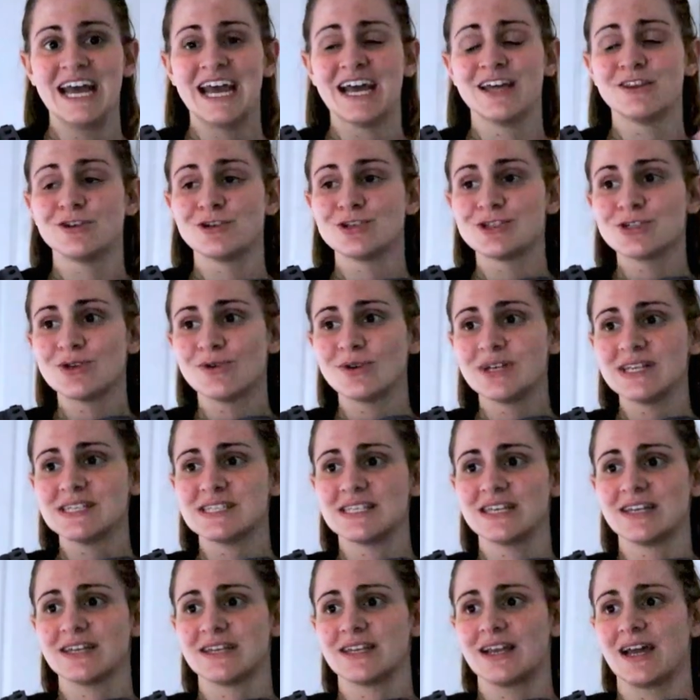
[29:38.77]
And they're so
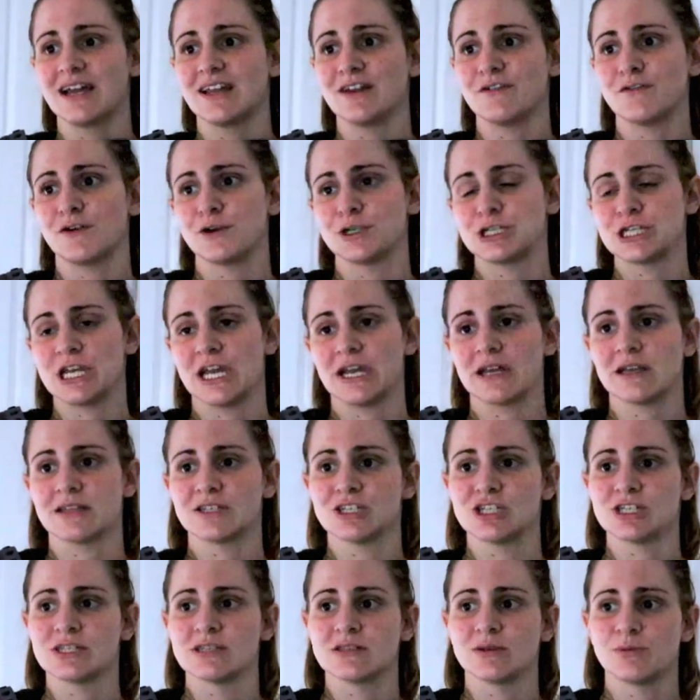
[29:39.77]
easy at night if I check
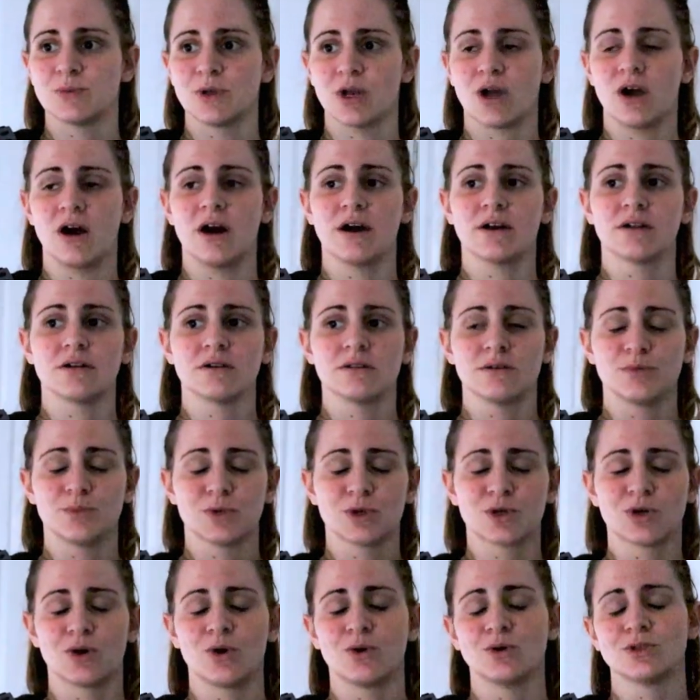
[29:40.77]
and she's a little bit hot or a
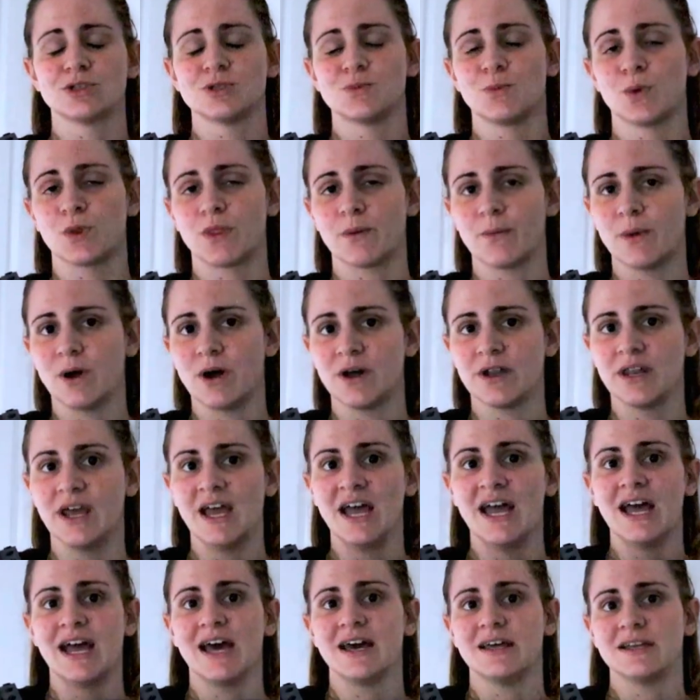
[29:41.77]
little bit cold to put them on
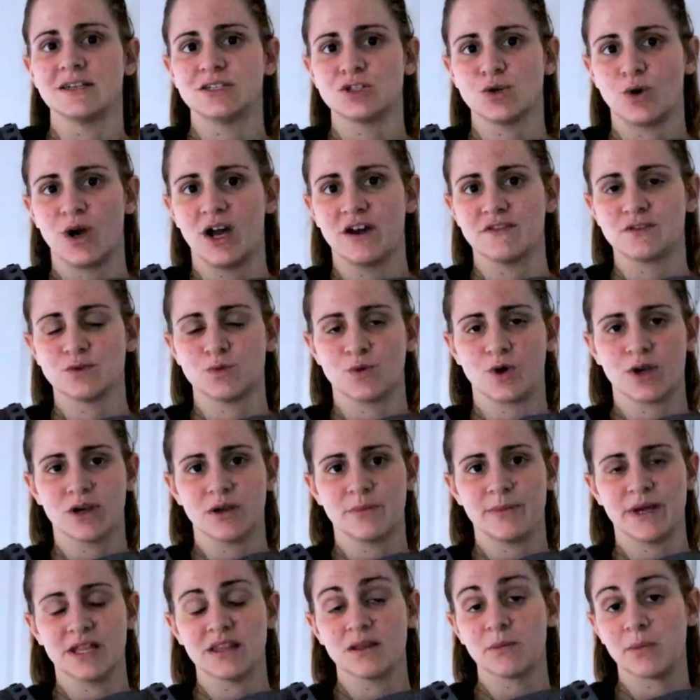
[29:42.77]
and I don't have to worry
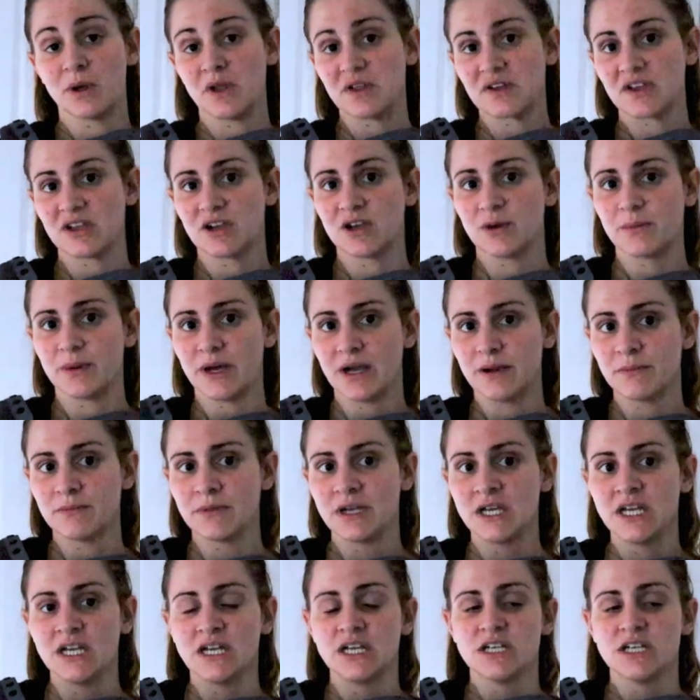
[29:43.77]
about the bulkier bum.